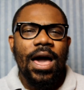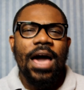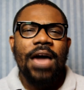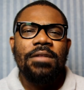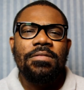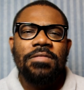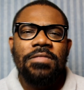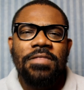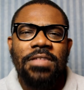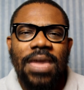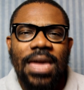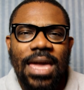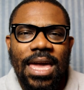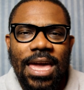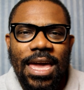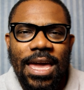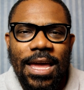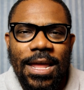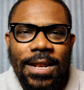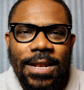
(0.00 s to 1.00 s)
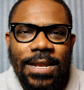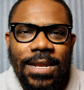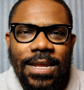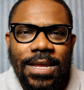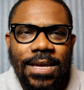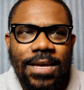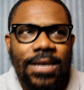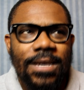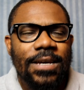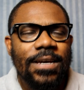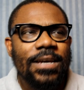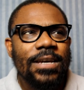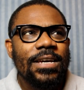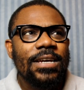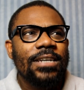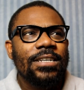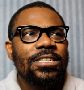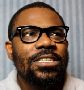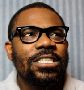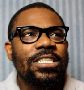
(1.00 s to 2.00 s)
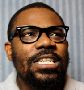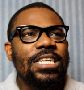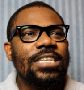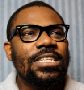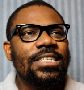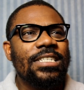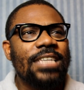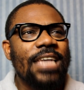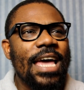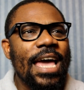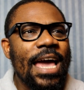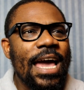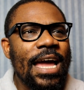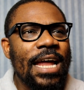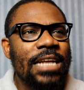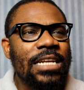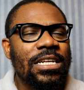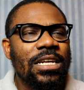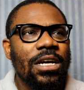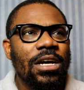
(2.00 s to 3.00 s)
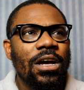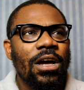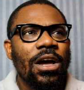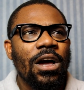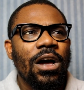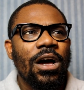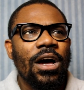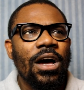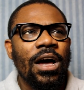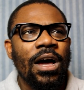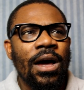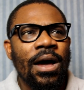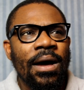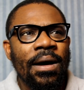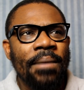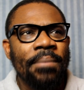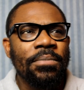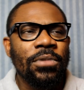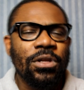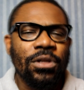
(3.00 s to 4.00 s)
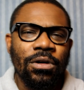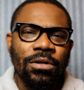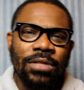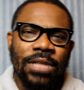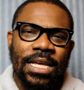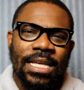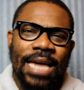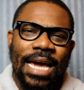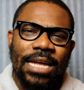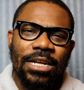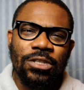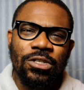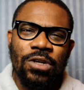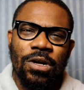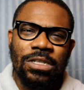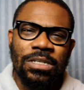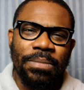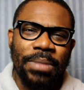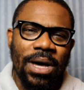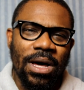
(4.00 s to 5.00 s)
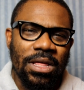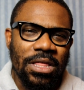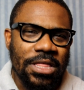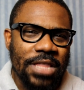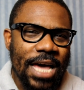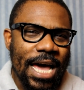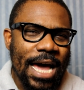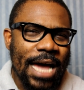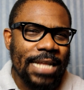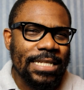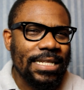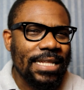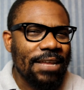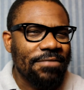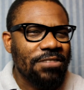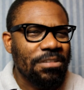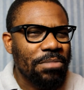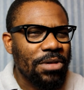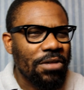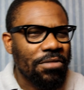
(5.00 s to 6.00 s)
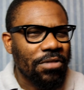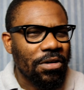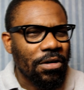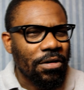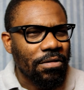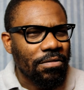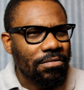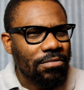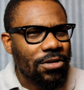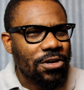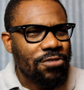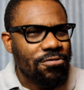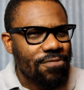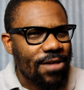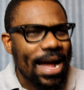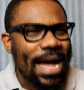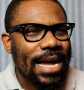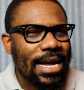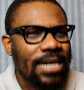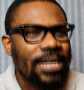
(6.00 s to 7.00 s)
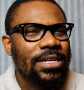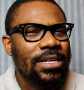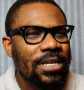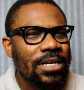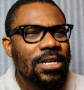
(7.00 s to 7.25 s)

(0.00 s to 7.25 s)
And then she said, they kind of talked about that, left a bit of a crack,